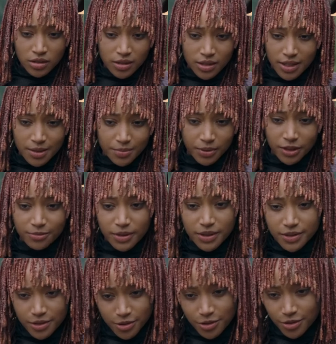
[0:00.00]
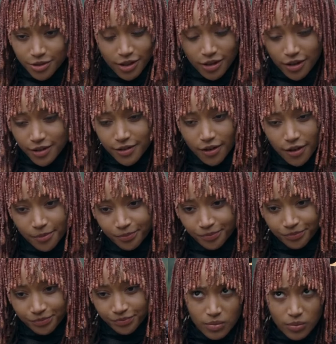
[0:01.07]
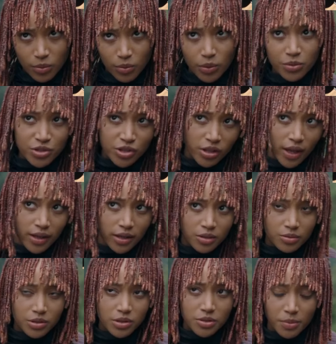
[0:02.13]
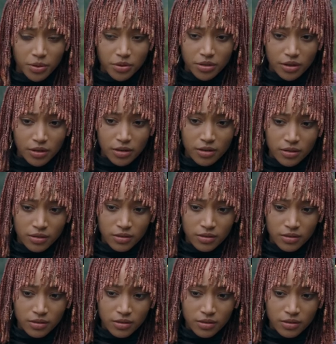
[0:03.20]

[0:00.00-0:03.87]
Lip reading: Can't believe my sister shed ice gum. What was she like when you spoke to her?